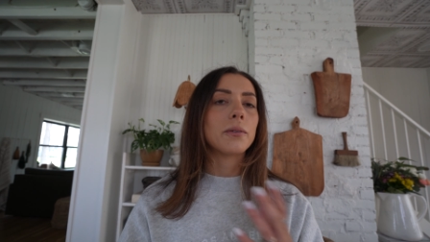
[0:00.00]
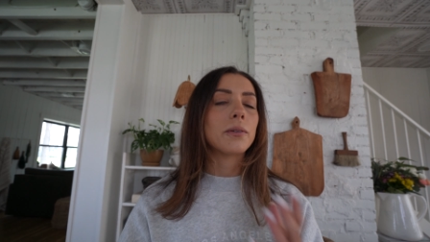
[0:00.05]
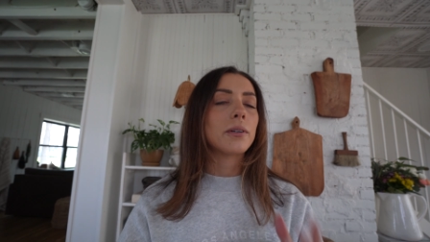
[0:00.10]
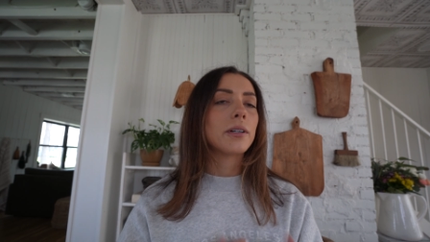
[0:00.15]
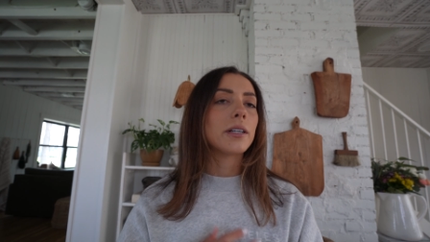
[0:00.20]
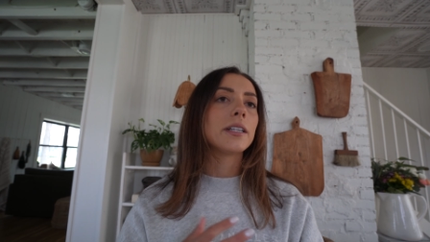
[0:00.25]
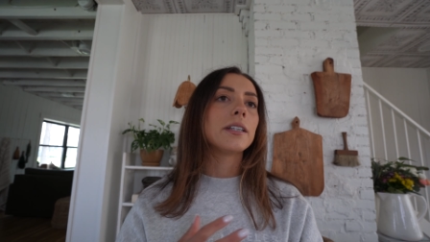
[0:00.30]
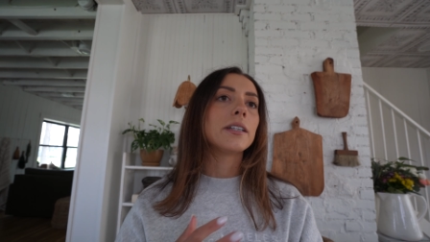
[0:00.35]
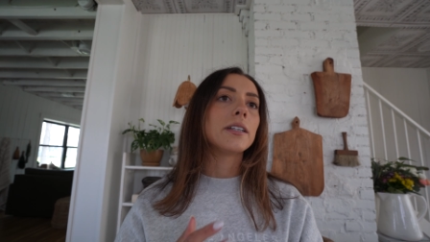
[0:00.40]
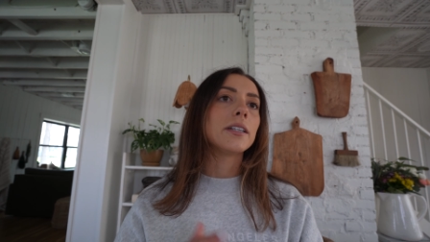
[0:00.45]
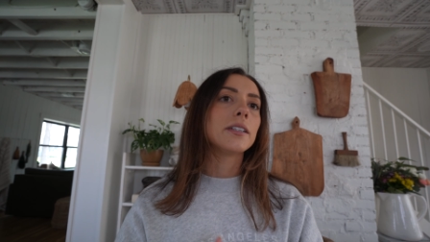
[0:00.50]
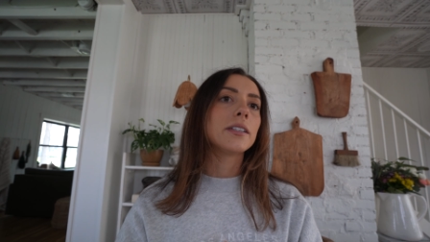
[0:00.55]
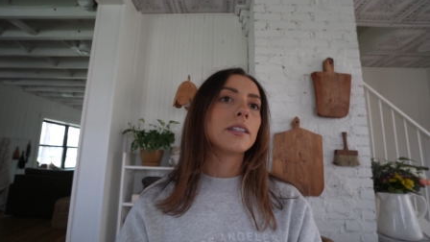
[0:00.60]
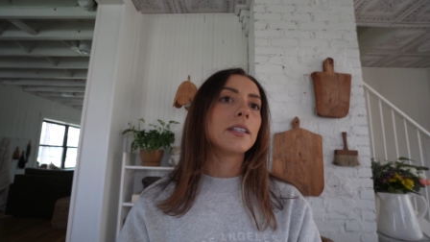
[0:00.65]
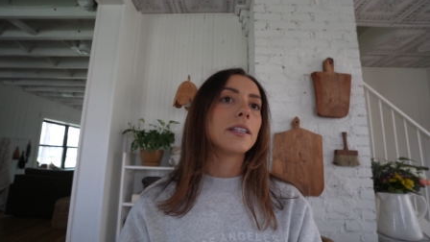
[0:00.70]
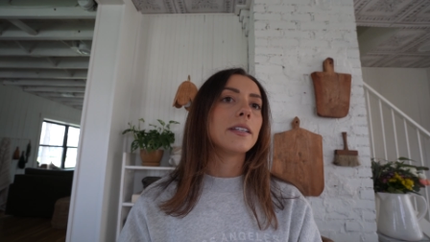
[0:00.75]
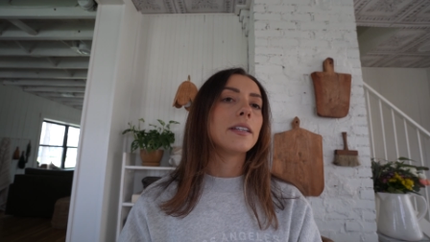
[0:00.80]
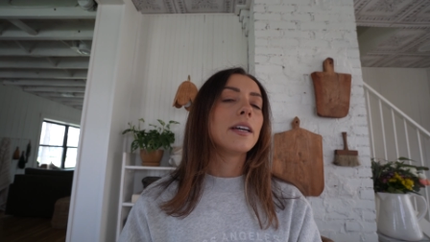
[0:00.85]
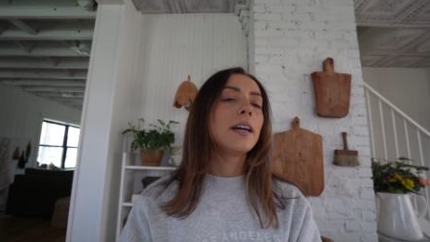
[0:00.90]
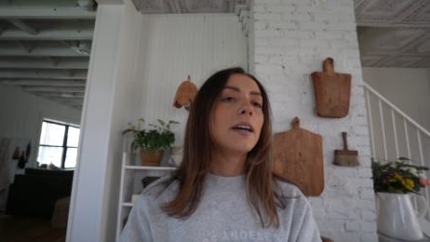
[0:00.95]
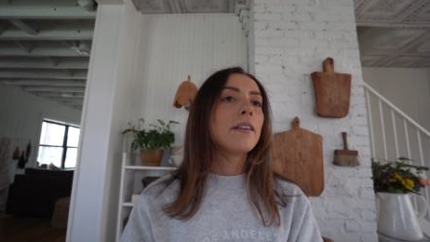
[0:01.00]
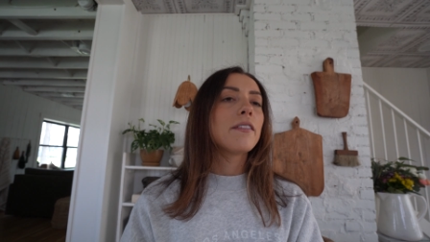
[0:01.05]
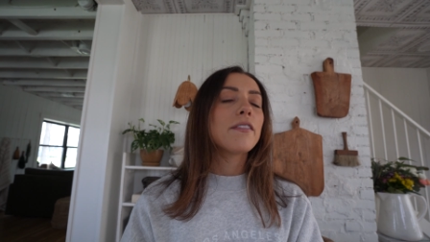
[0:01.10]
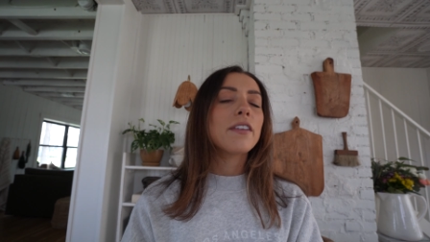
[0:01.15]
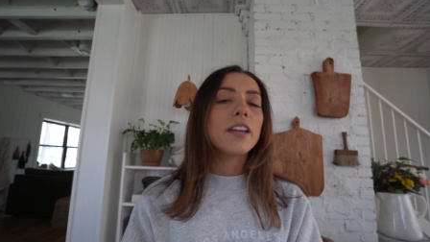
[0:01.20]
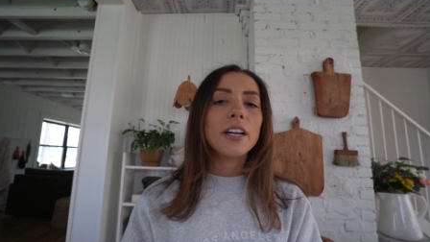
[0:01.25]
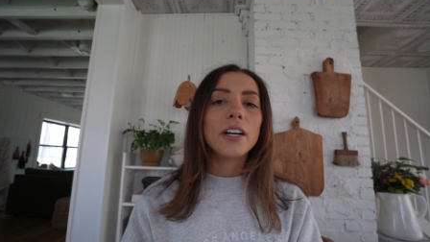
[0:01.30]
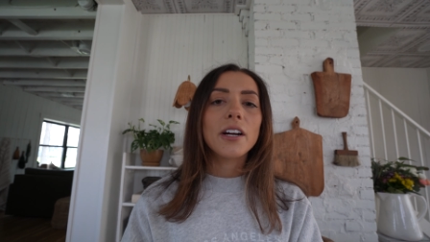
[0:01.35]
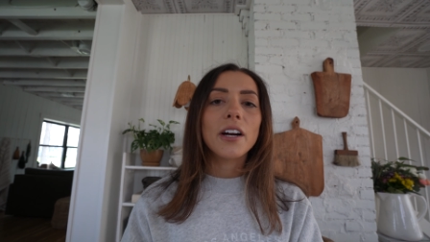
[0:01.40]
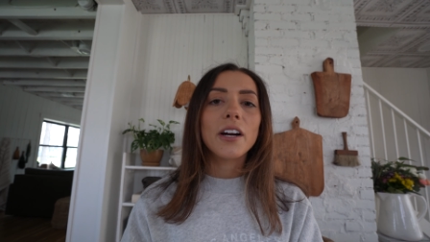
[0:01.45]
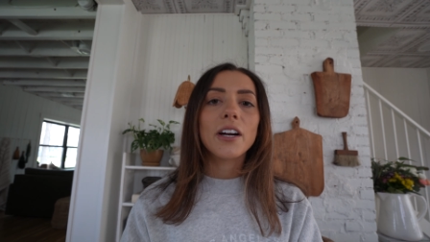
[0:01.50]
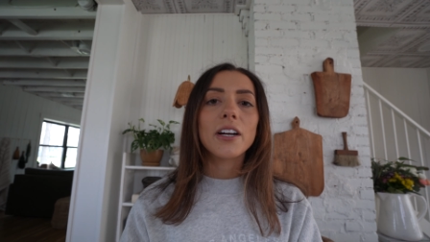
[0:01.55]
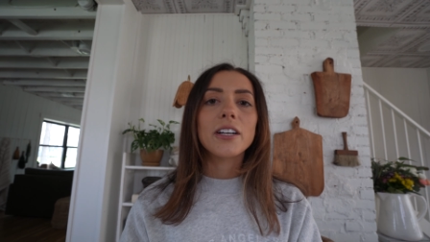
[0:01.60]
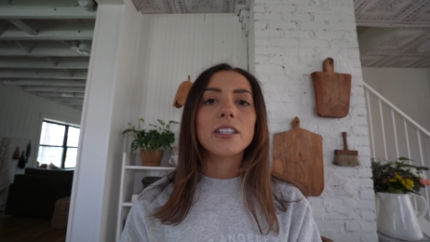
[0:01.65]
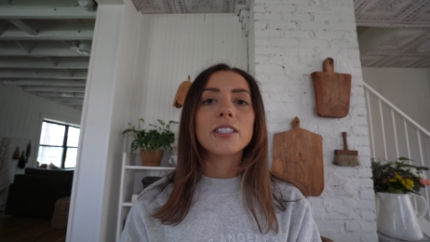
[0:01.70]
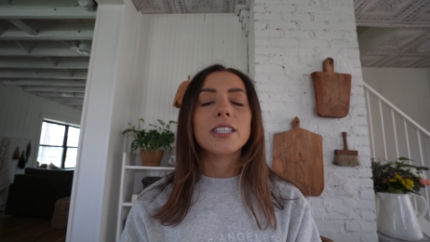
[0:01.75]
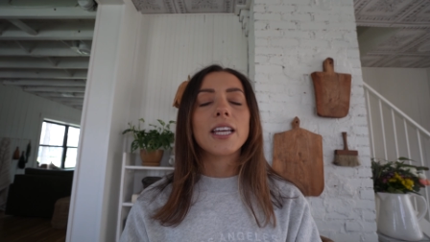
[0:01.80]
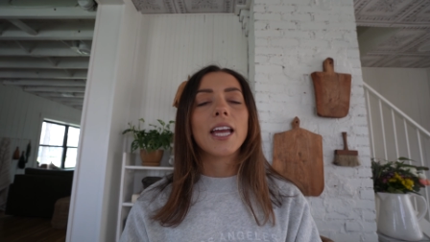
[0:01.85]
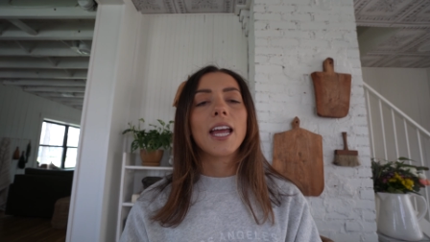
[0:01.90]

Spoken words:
oil and vinegars,